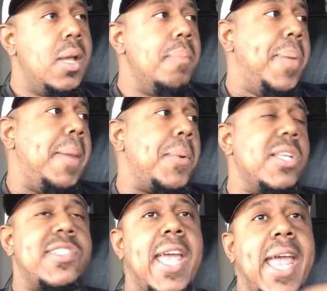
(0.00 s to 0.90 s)
People are
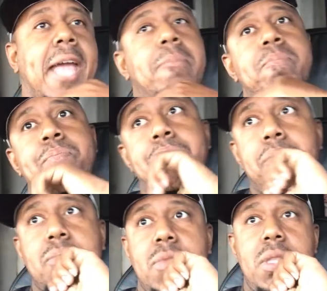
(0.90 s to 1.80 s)
saying,
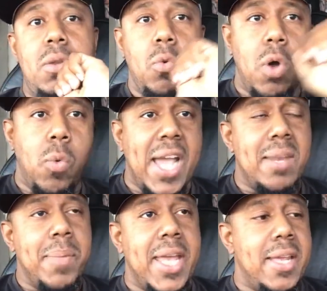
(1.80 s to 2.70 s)
well, wait a
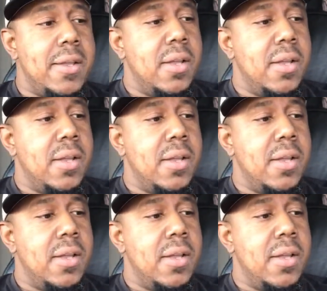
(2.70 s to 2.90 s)
minute.